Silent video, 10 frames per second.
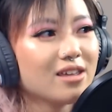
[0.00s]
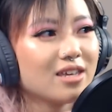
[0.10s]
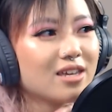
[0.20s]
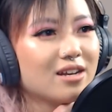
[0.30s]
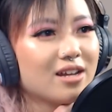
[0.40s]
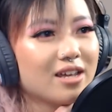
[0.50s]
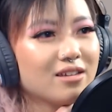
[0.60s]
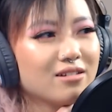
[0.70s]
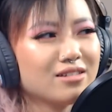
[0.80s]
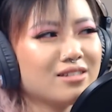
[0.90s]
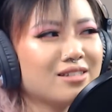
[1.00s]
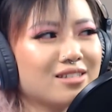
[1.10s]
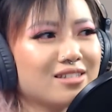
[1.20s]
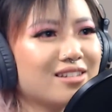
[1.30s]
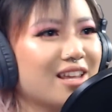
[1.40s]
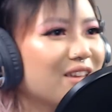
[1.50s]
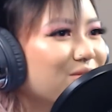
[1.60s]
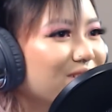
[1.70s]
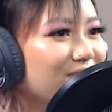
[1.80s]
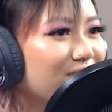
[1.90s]
can I stay
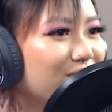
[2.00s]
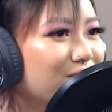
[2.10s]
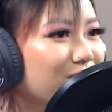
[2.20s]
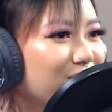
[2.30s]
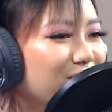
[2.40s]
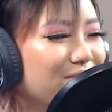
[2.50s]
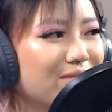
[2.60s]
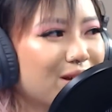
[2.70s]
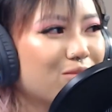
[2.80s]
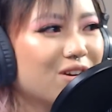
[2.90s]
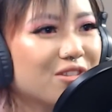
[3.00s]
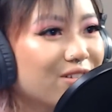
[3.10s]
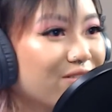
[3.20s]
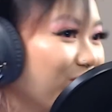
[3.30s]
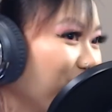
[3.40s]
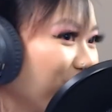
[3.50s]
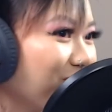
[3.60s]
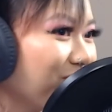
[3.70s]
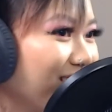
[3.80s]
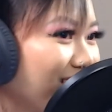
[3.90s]
with you and my brother for a
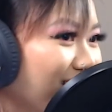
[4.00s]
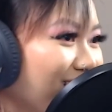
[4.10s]
week?